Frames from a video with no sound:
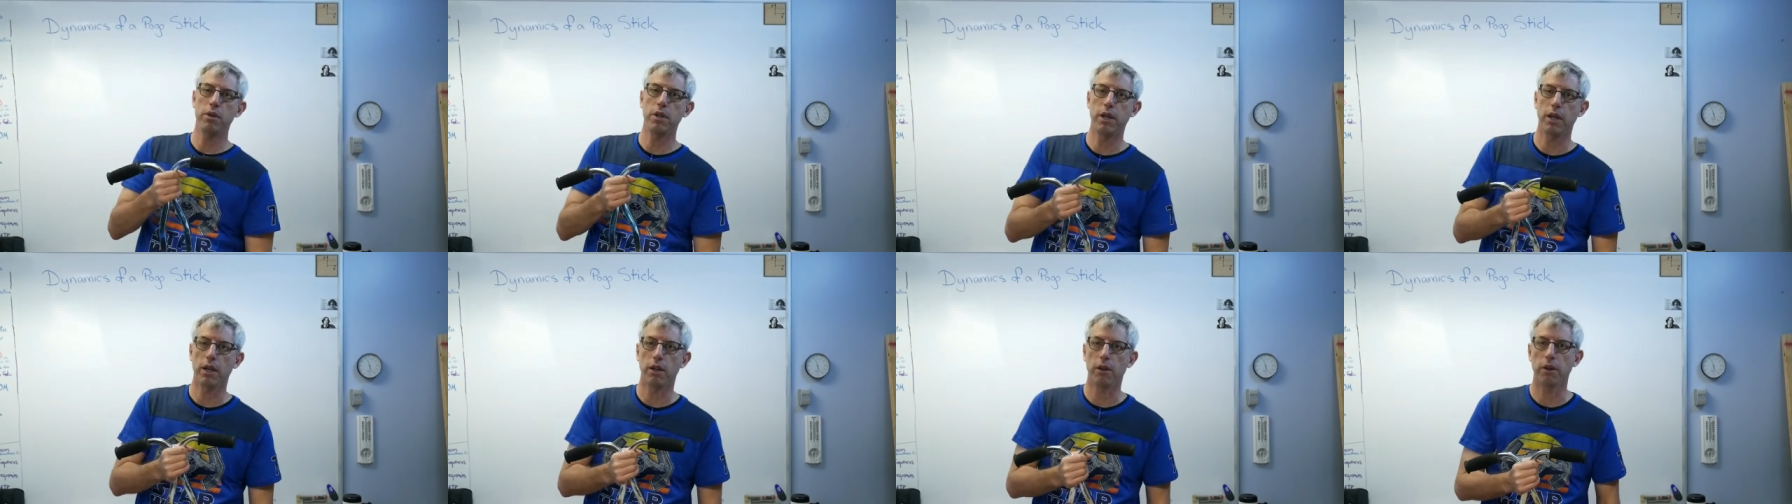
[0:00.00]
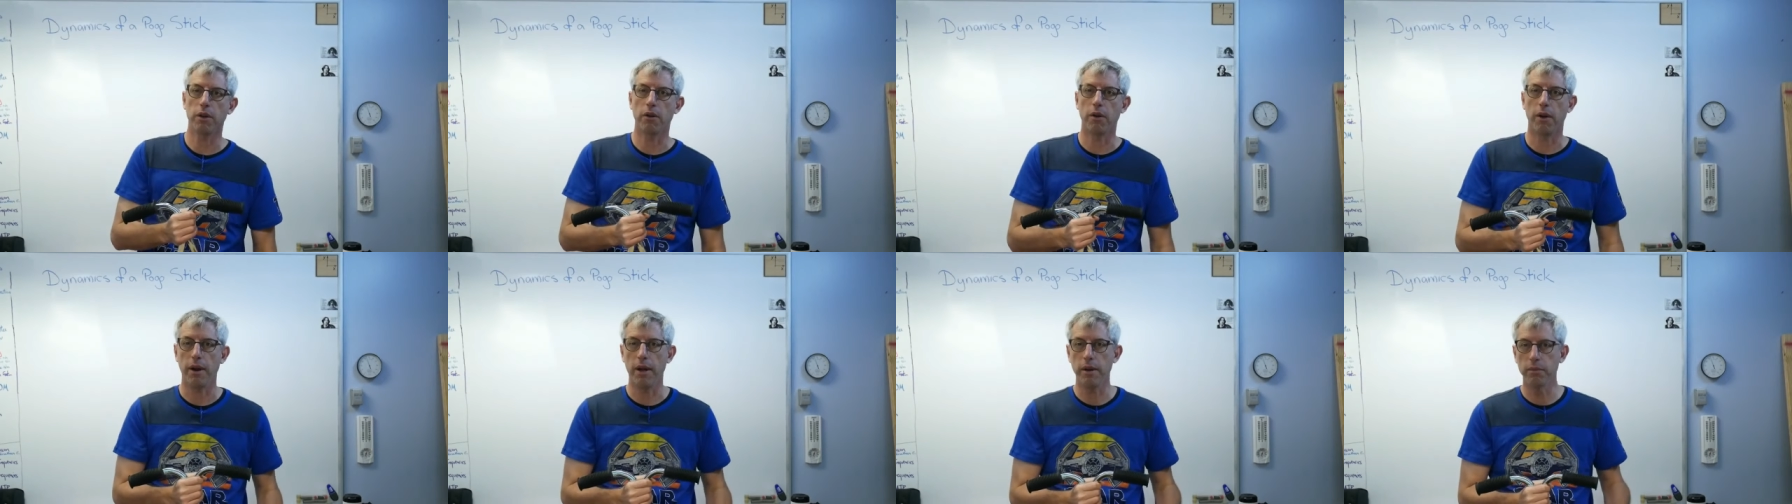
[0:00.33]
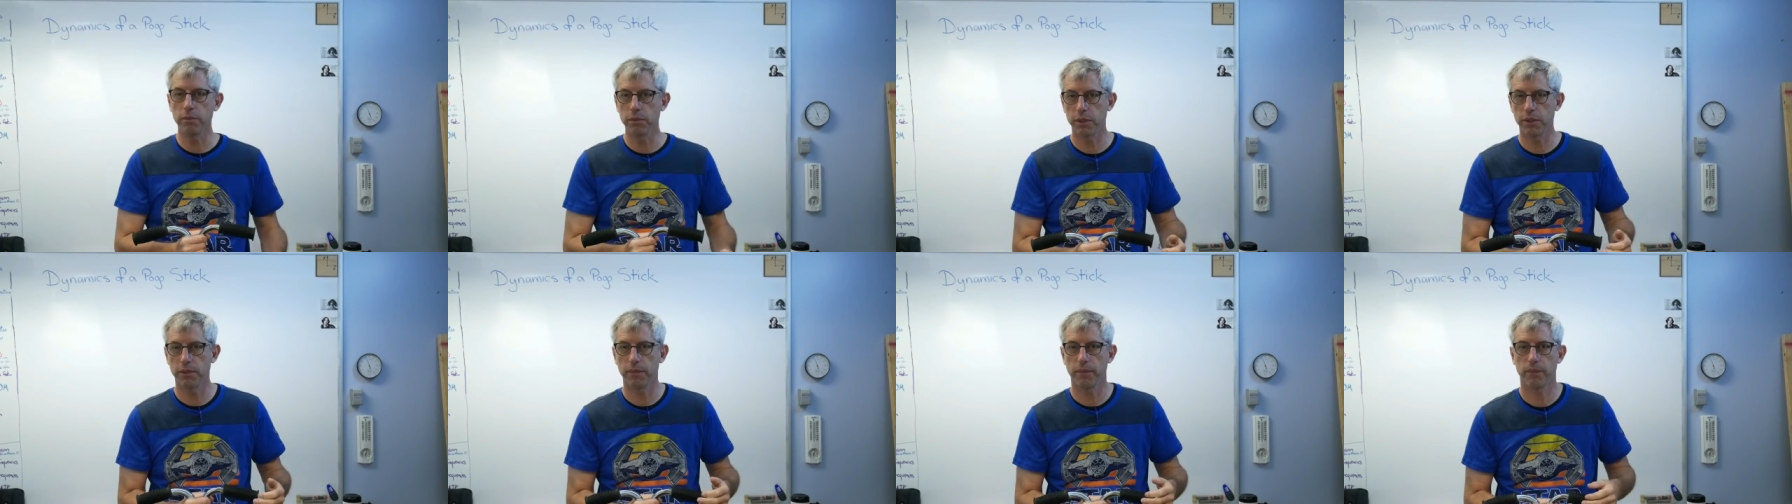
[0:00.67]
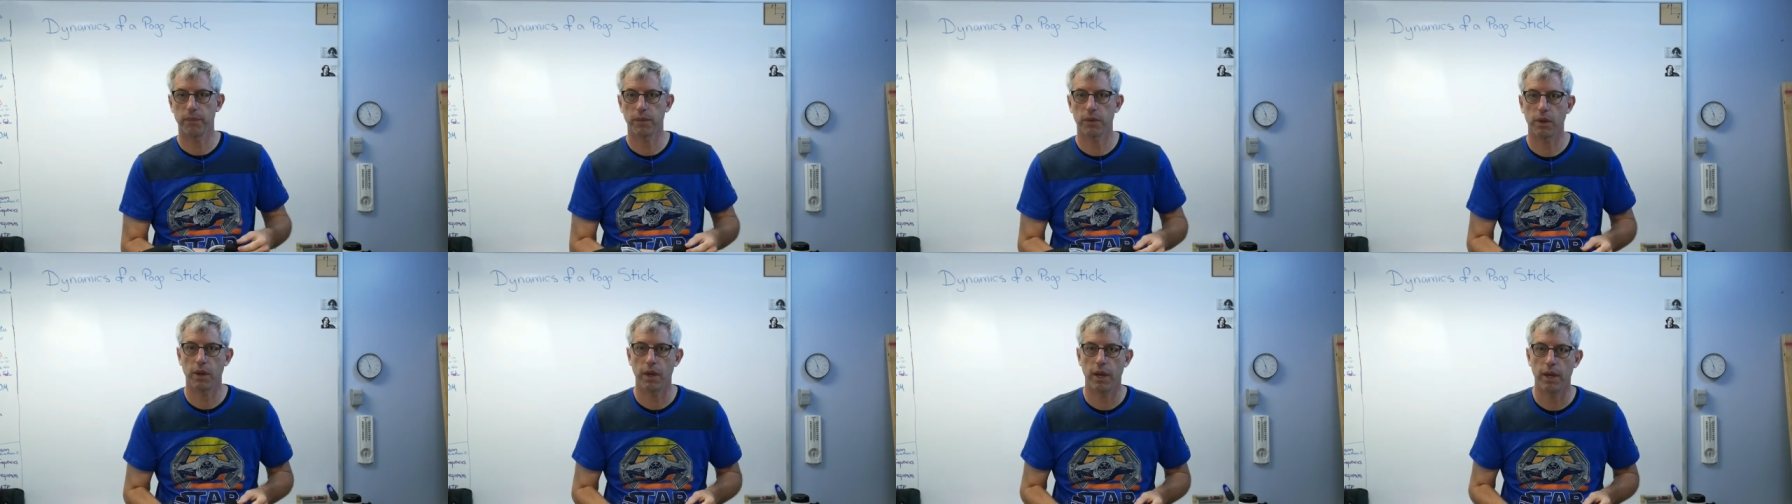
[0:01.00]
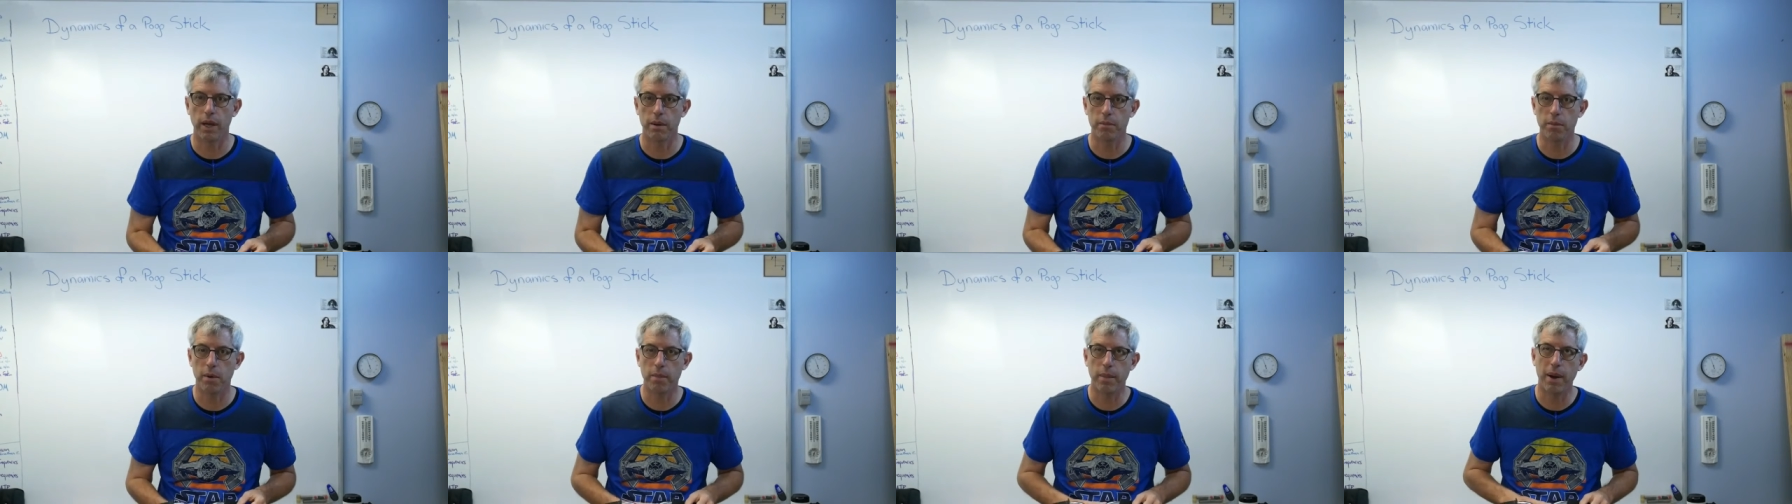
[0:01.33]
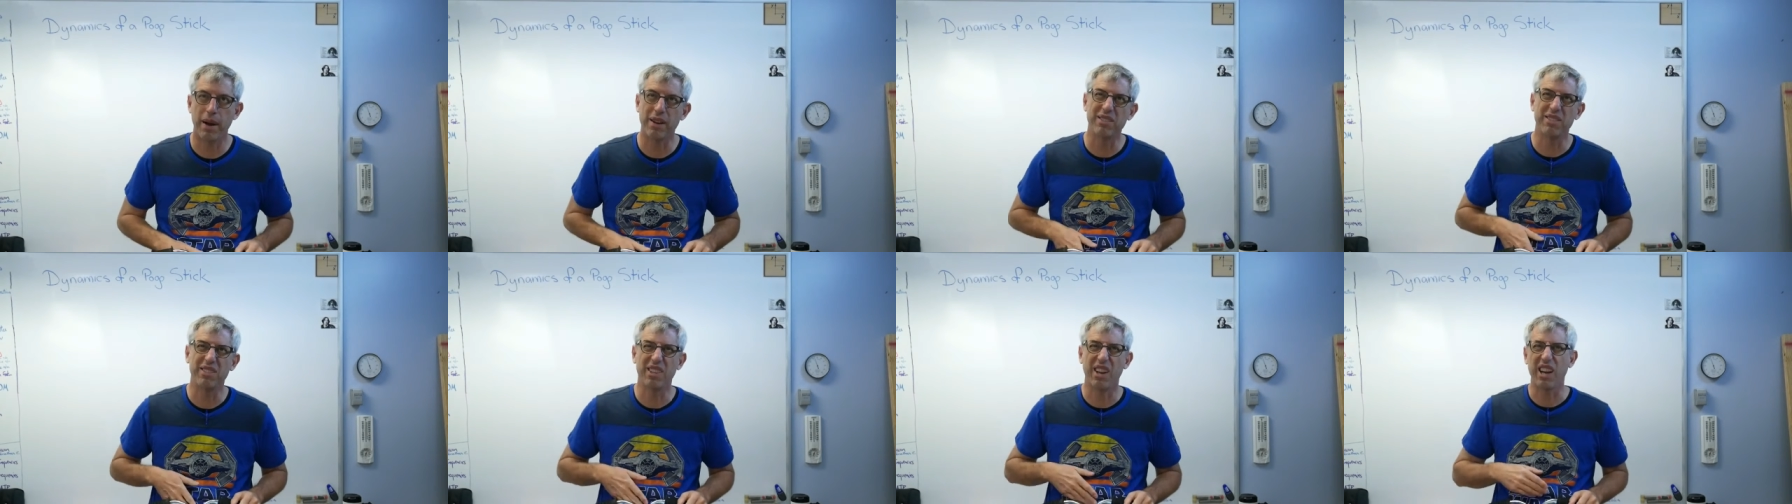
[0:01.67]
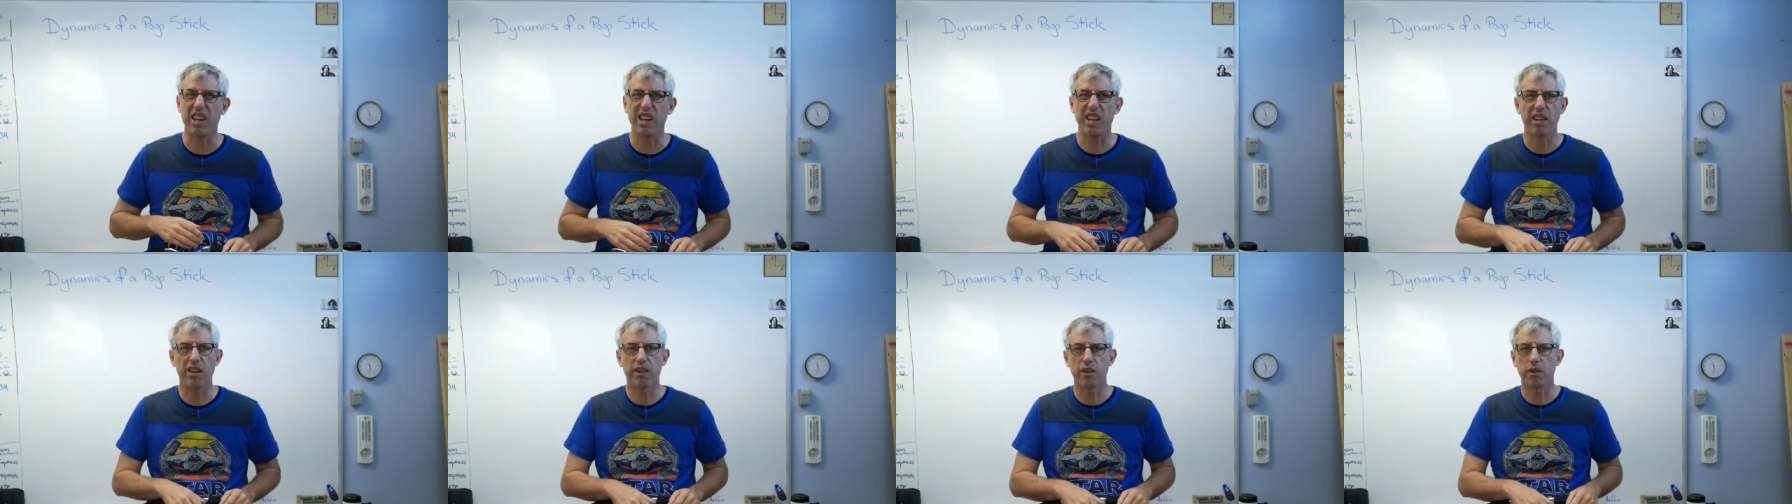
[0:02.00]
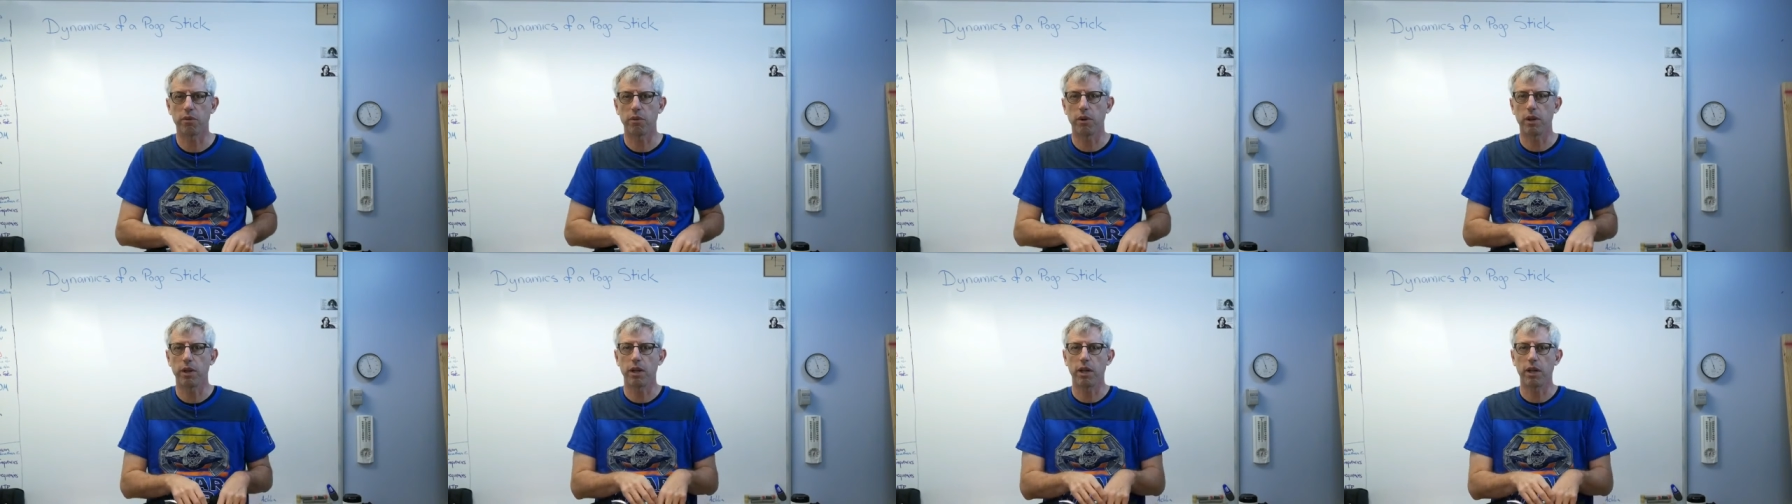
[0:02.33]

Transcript: kilograms. Okay, I'm about 93,